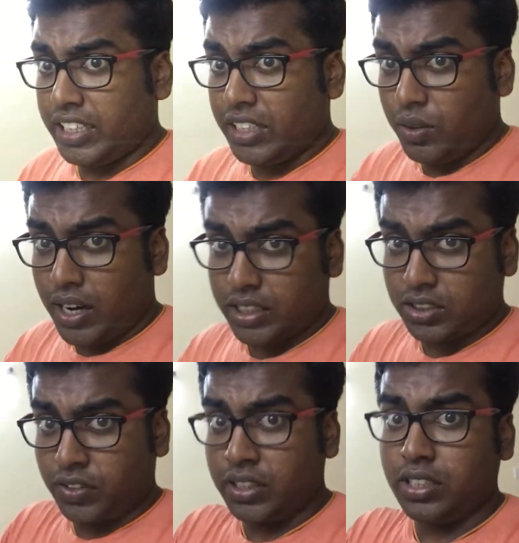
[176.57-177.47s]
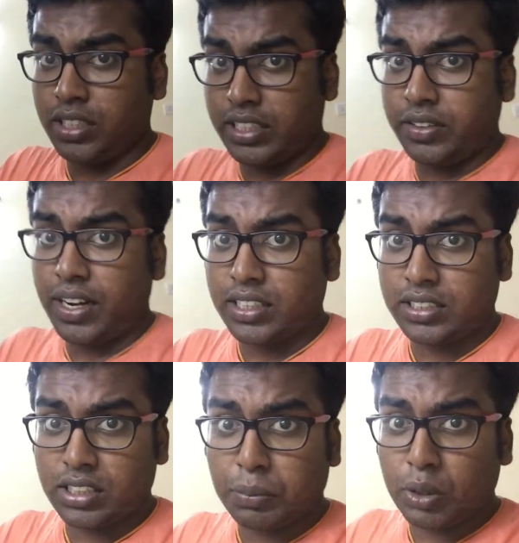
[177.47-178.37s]
Iraq is
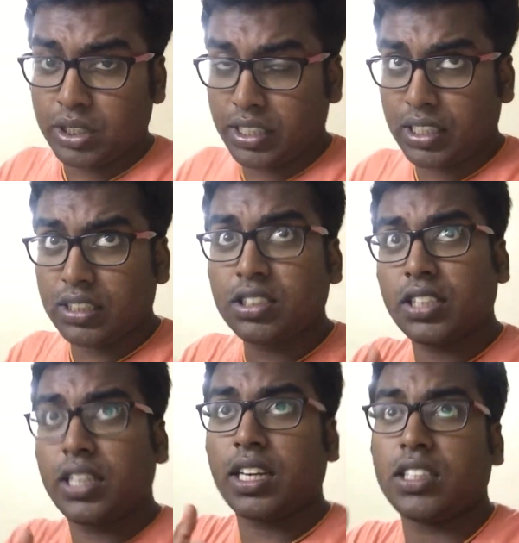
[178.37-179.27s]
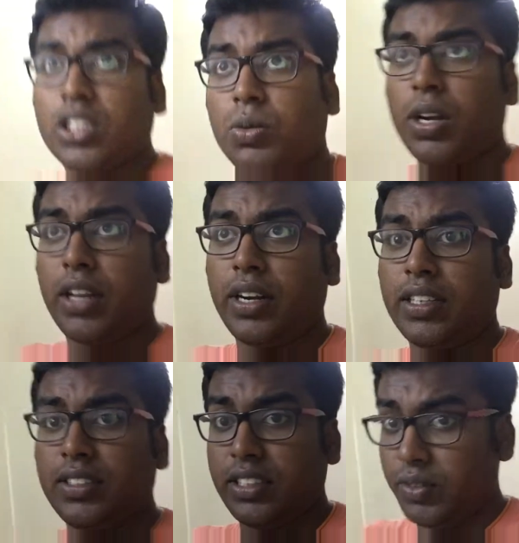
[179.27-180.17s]
supporting Syria. That's what I
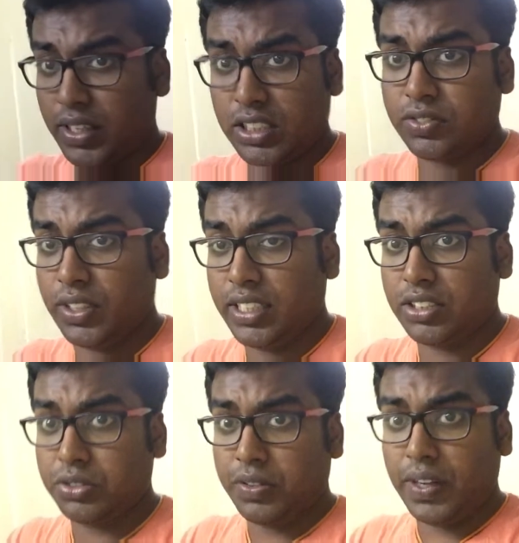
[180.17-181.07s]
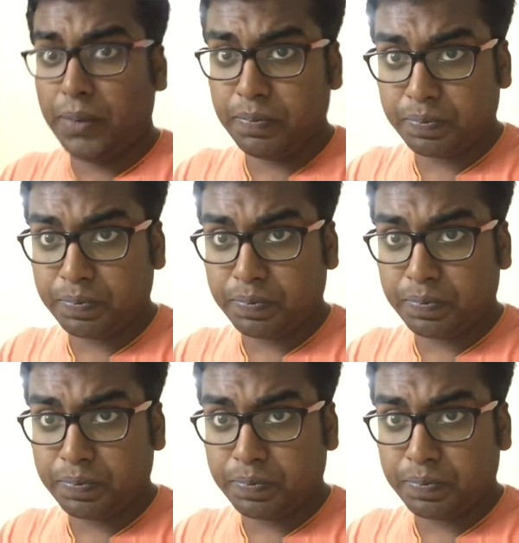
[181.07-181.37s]
read. Iraq is funding Syria.